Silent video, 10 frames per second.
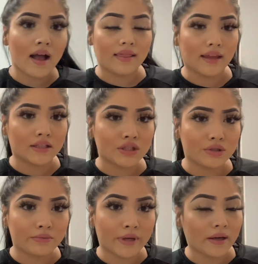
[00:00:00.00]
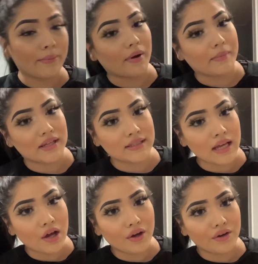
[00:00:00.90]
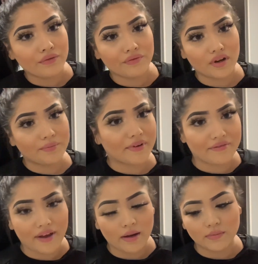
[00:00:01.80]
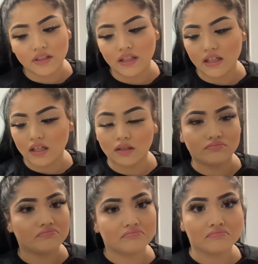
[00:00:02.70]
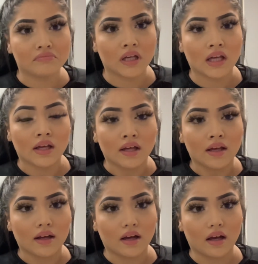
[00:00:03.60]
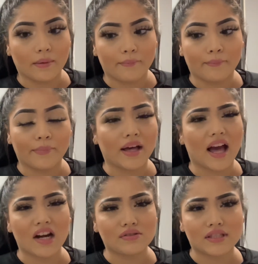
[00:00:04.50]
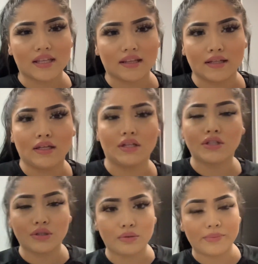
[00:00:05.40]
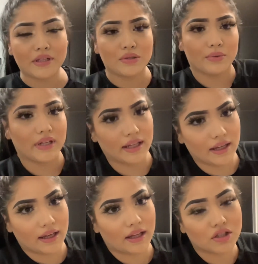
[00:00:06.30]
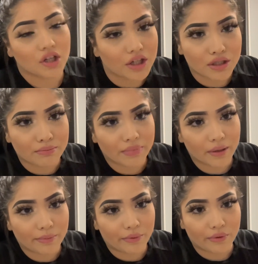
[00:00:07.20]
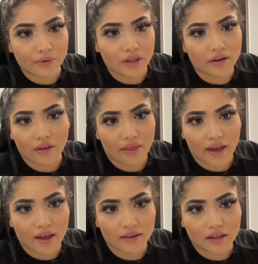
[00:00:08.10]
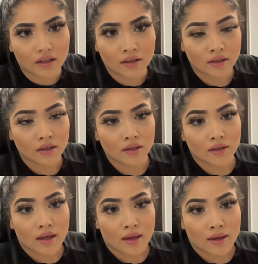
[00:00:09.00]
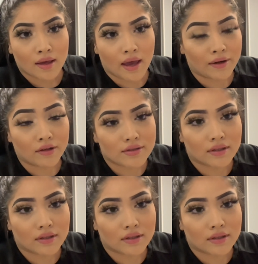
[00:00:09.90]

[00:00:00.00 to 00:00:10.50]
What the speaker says: I like to do makeup on myself, on my family. But I don't see the need to be doing it and charging people and all that. Like, and also,